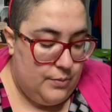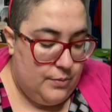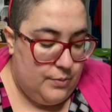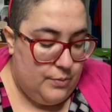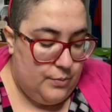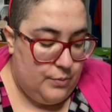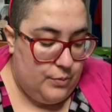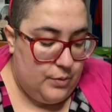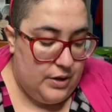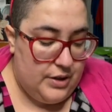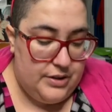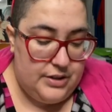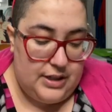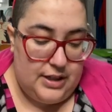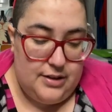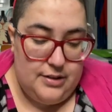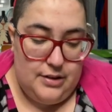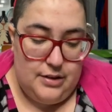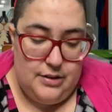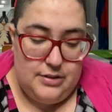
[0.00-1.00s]

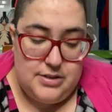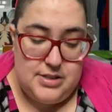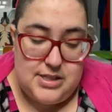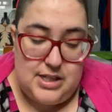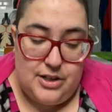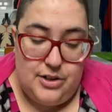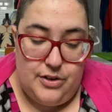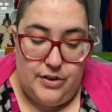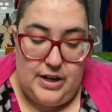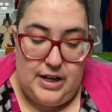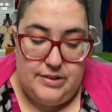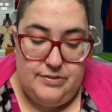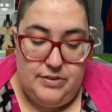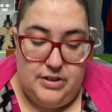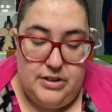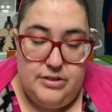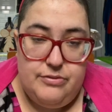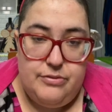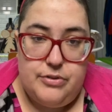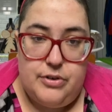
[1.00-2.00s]
one sticker
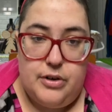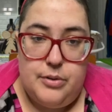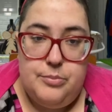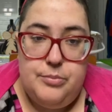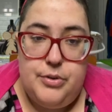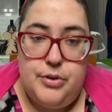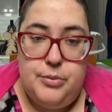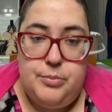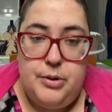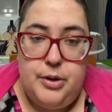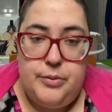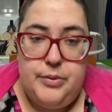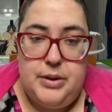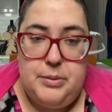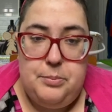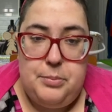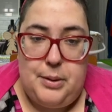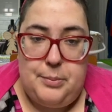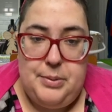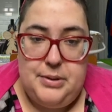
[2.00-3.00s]
Advent from Blueberry
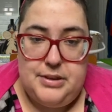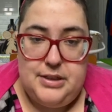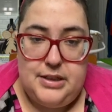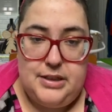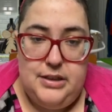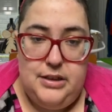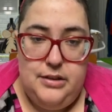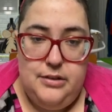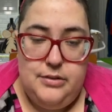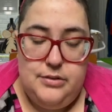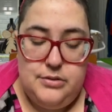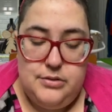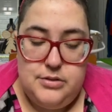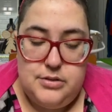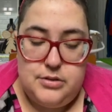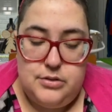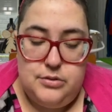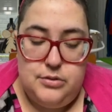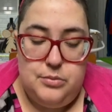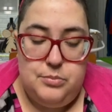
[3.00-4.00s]
Papeterie.
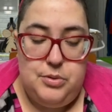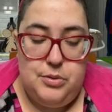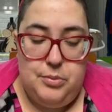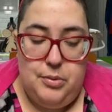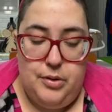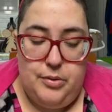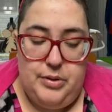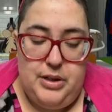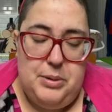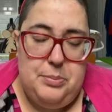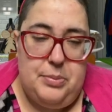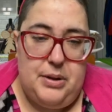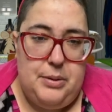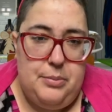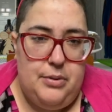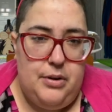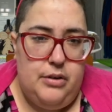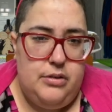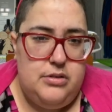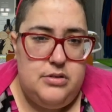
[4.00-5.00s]
So blueberry
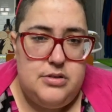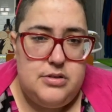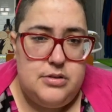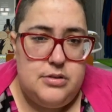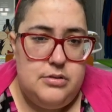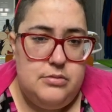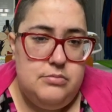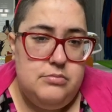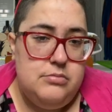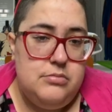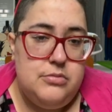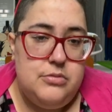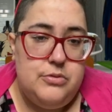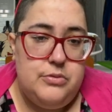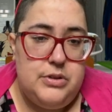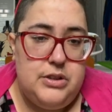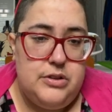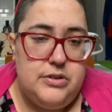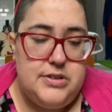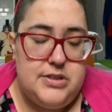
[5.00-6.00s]
papers, we
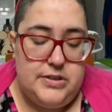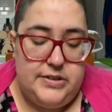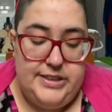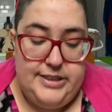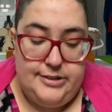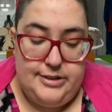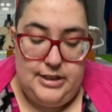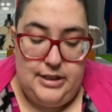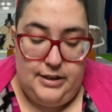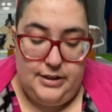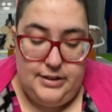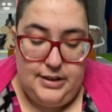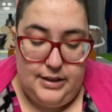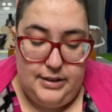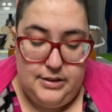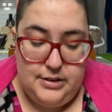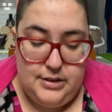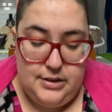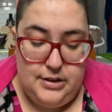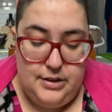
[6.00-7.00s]
could say it like that.
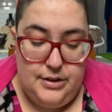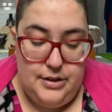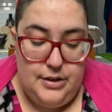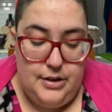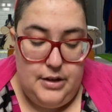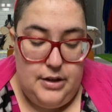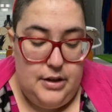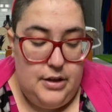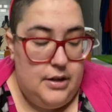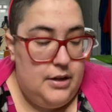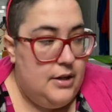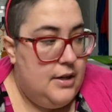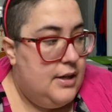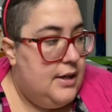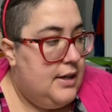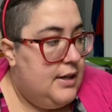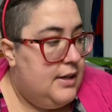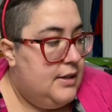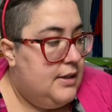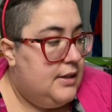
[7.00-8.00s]

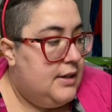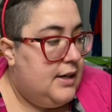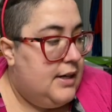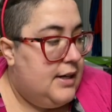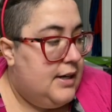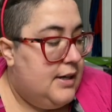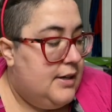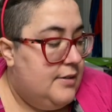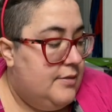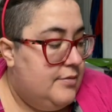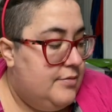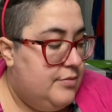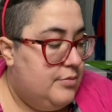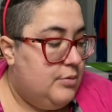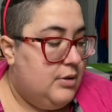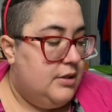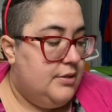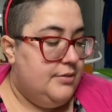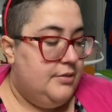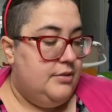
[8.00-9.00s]
I have
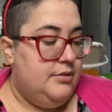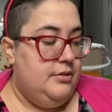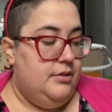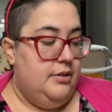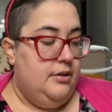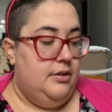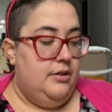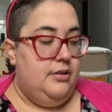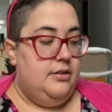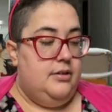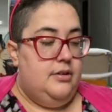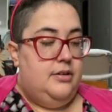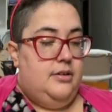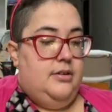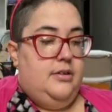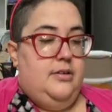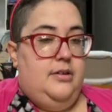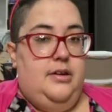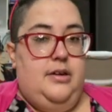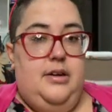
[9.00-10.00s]
one
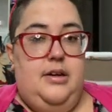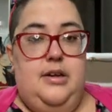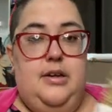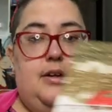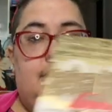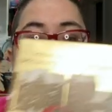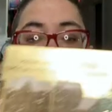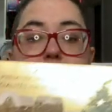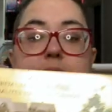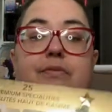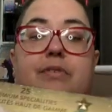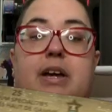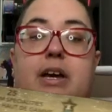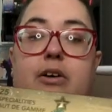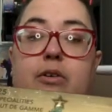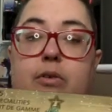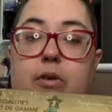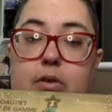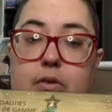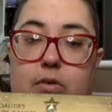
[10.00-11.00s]

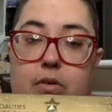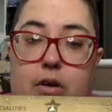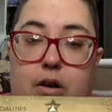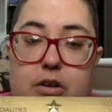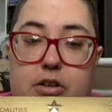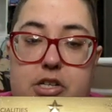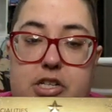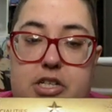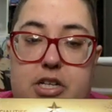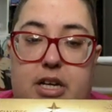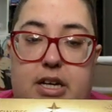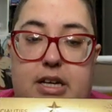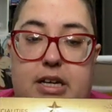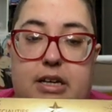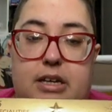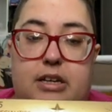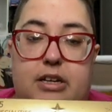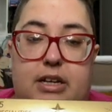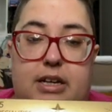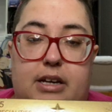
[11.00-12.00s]
Ferrero Rocher
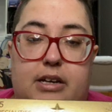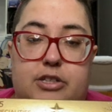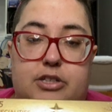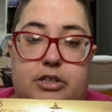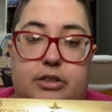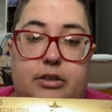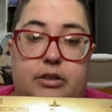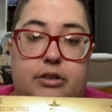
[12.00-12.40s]
collection.